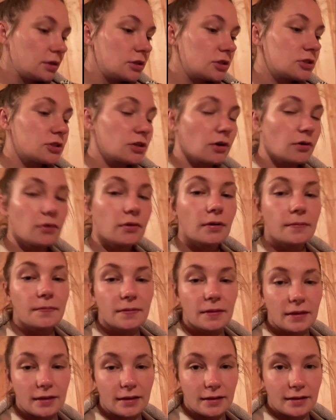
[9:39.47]
So,
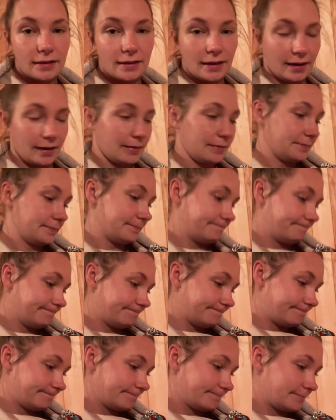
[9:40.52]
yeah,
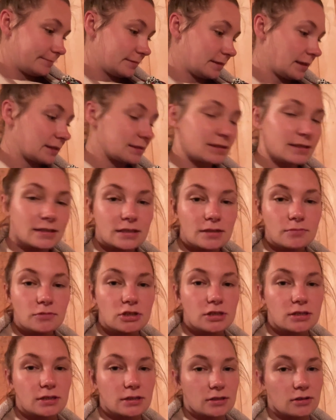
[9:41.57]
that system
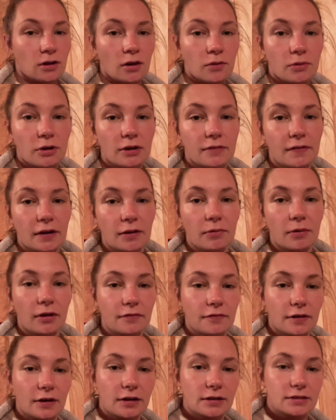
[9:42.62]
just does not work very well
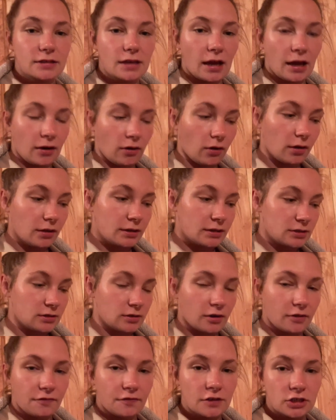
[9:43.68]
for us at all. It is
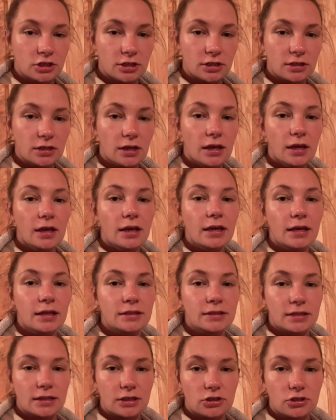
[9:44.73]
not efficient, it's
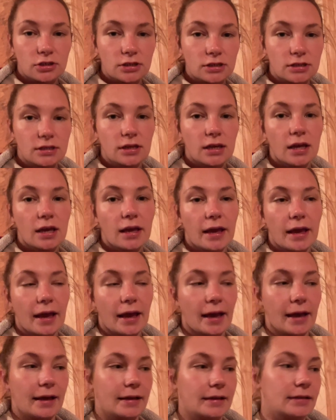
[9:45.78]
dangerous,
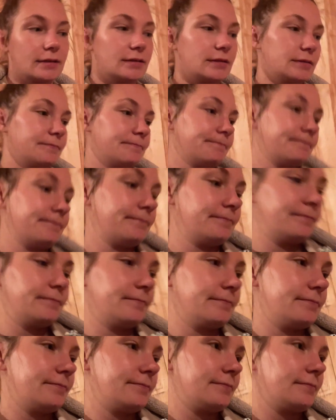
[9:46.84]
and
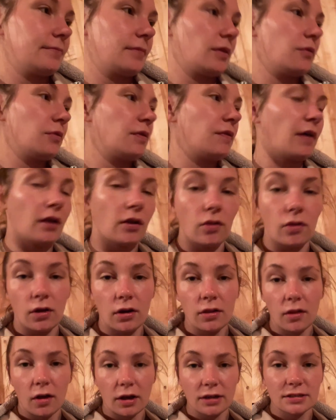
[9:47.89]
we've had a lot
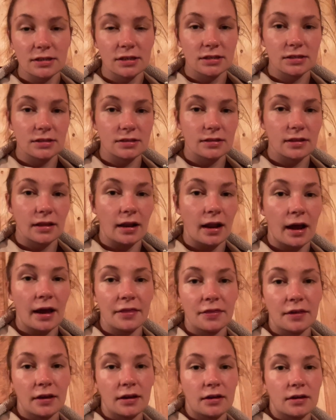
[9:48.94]
of losses that I
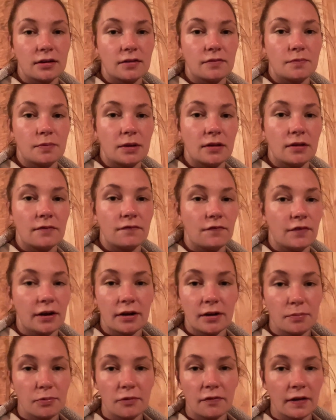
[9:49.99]
think could have been
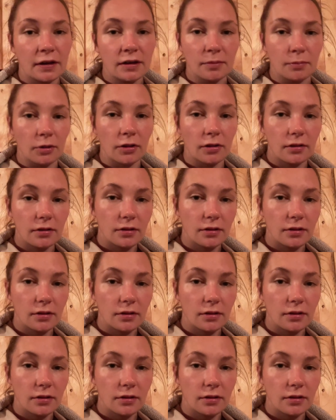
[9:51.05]
very preventable.